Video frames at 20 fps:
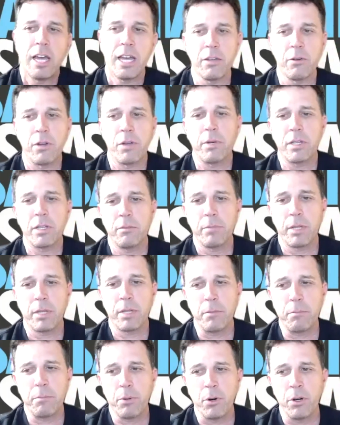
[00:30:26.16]
Anyway, yes. But
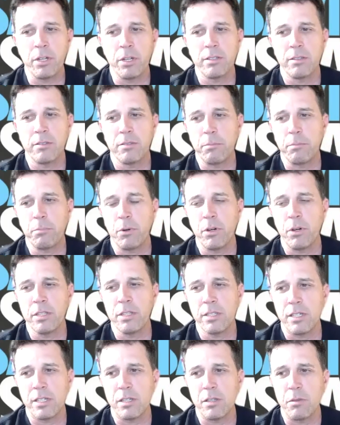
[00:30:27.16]
the
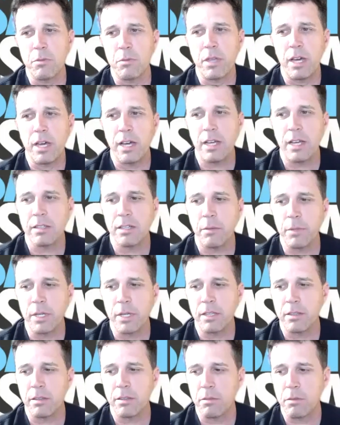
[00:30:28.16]
point is that, I
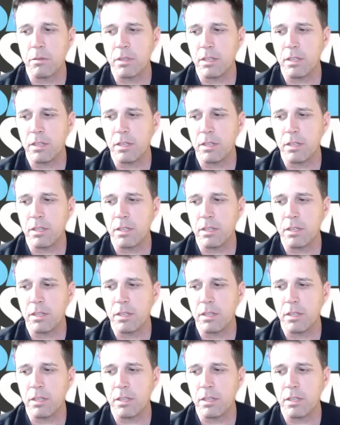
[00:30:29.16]
mean,